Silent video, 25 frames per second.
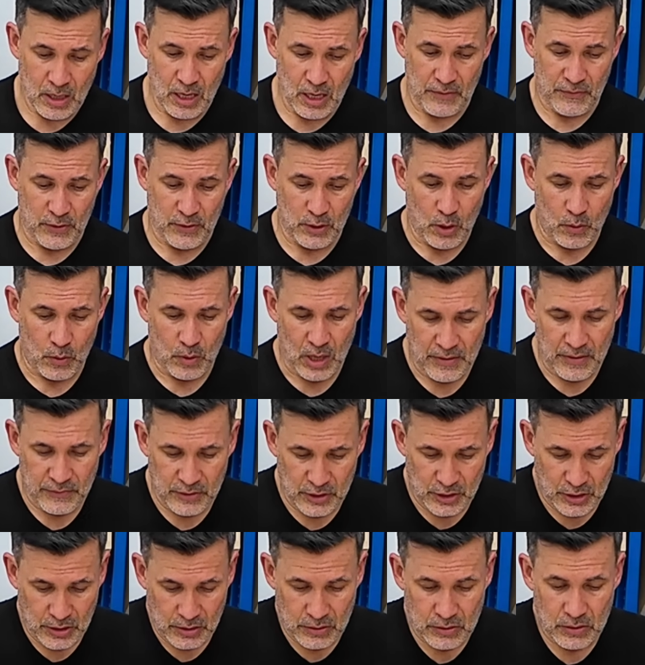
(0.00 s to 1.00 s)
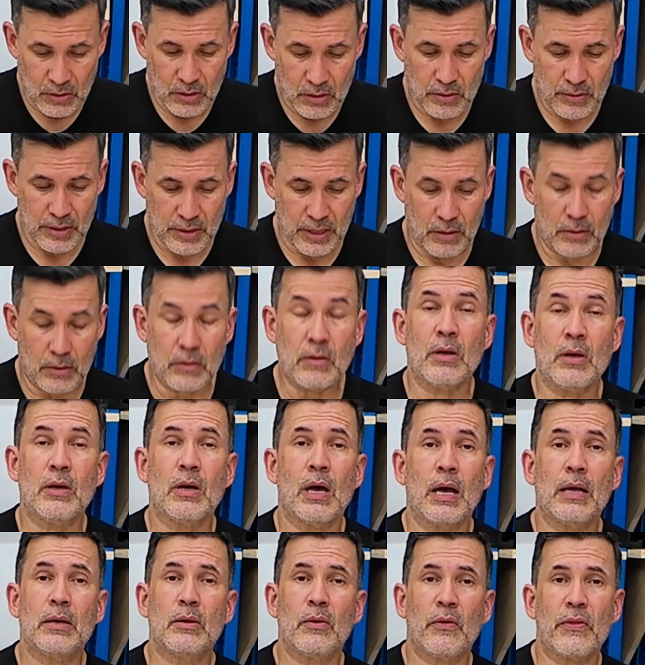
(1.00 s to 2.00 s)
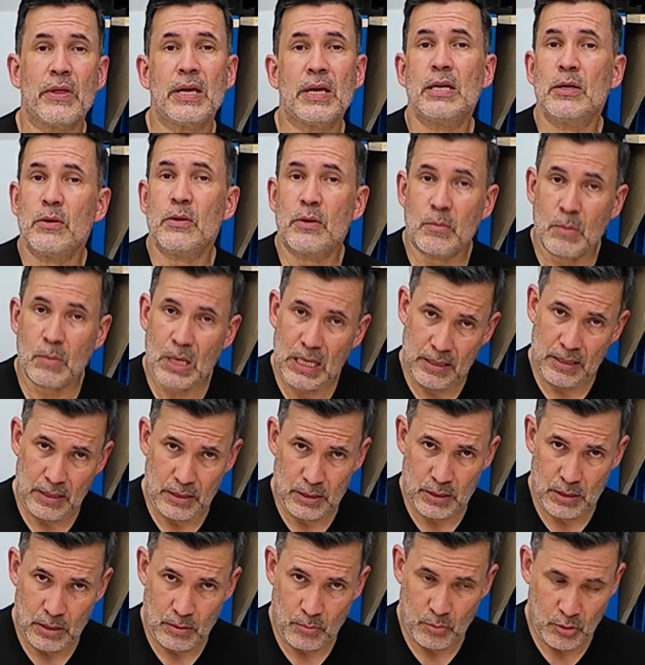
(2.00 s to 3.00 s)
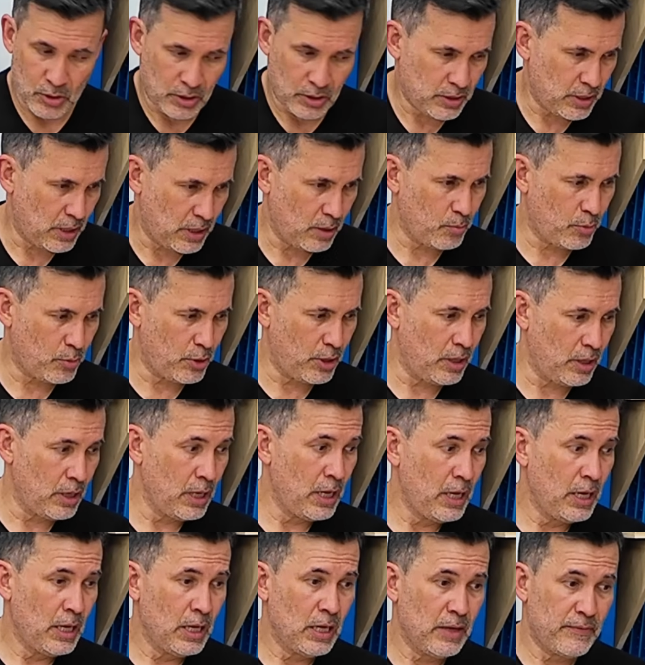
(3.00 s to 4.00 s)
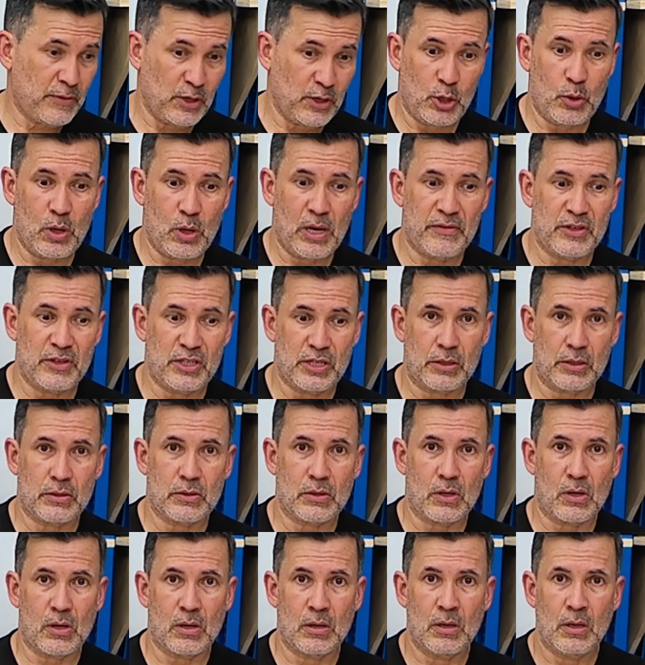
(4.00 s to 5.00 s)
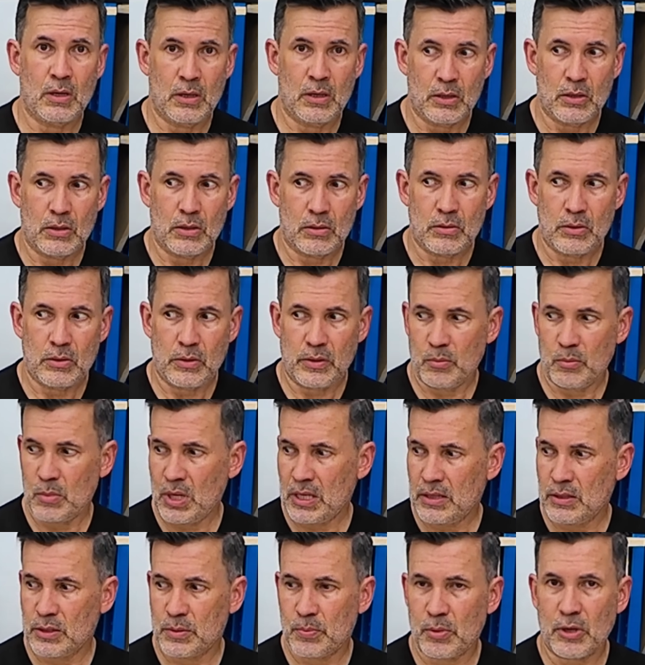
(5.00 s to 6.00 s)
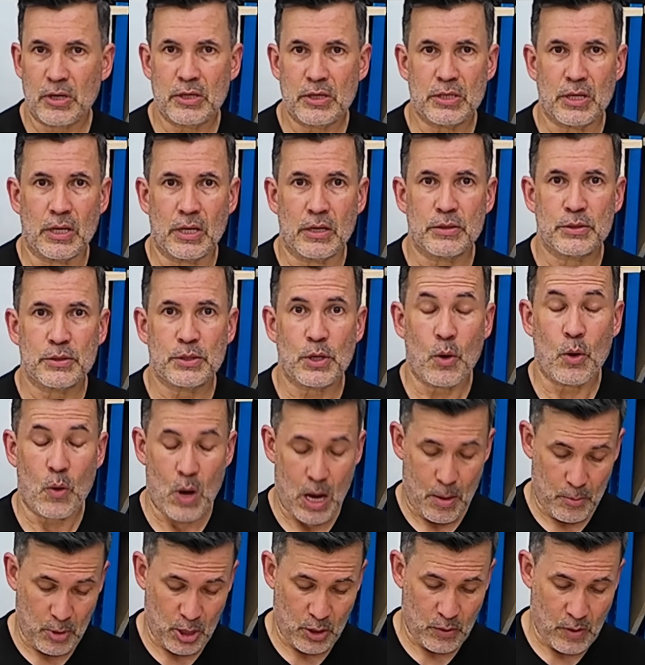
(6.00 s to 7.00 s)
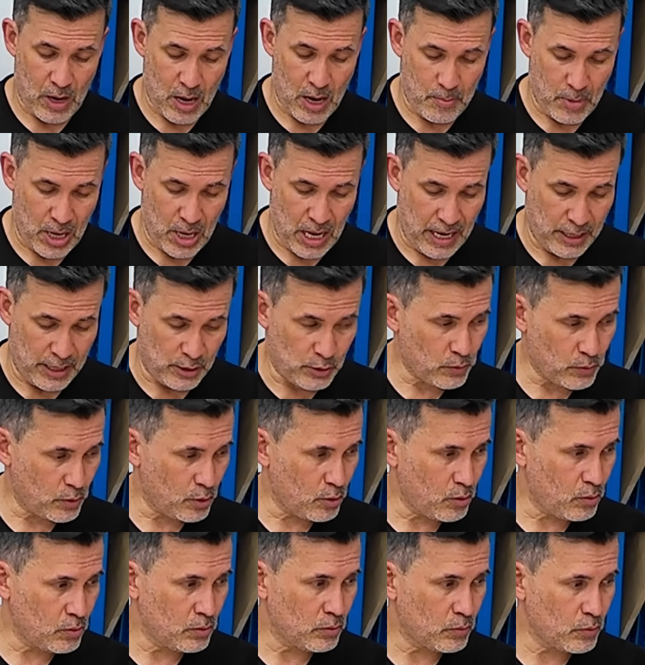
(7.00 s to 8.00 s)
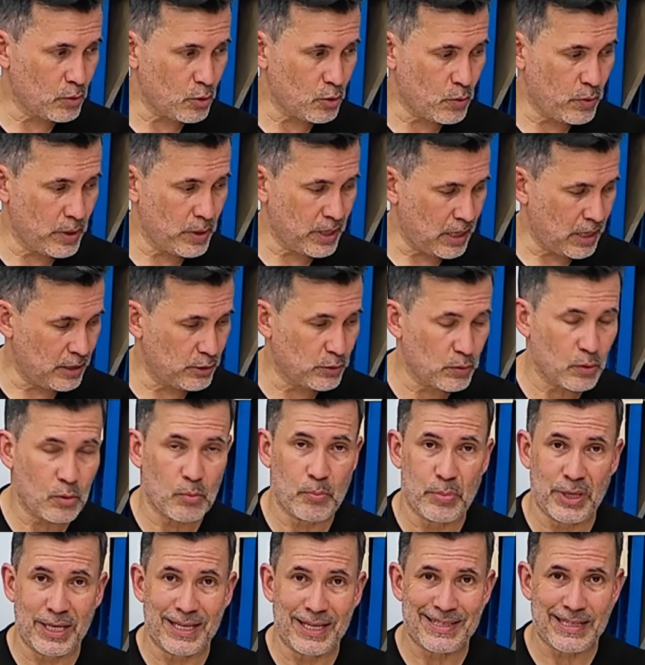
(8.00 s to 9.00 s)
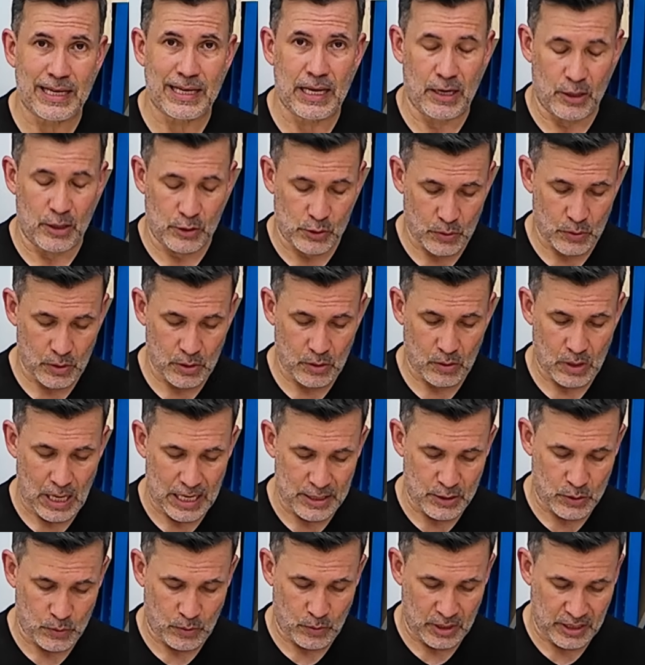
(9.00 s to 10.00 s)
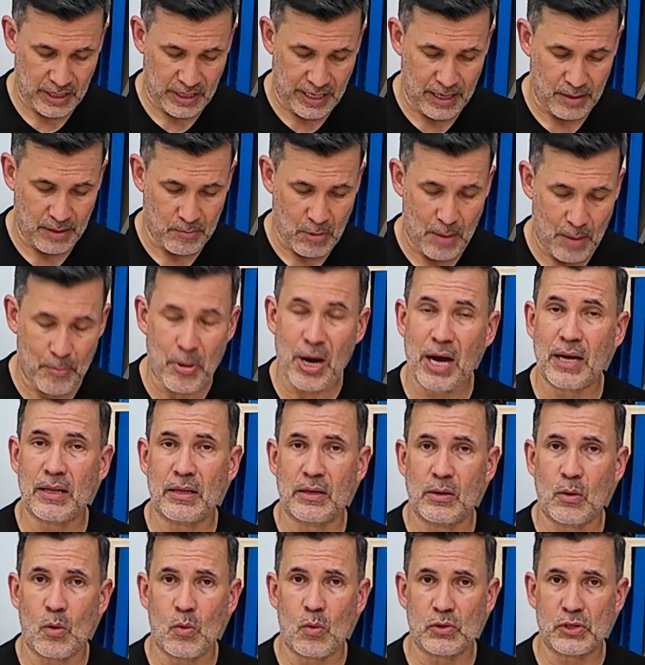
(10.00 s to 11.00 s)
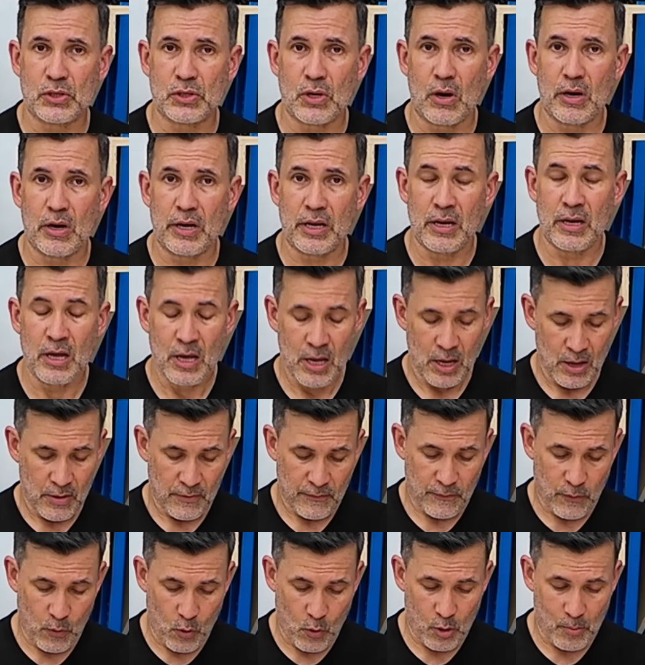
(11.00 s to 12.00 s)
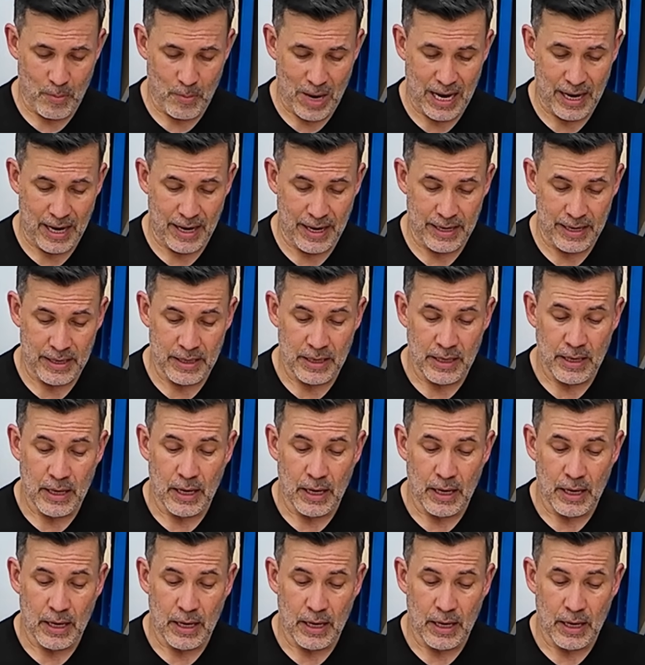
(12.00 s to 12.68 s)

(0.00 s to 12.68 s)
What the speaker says: If you don't have a jigsaw, then I don't think you can make this project, but if you do have a jigsaw, you can make this project. So I'm gonna grab a drill real quick, a drill bit and a drill. I just wanna get my pilot hole started for my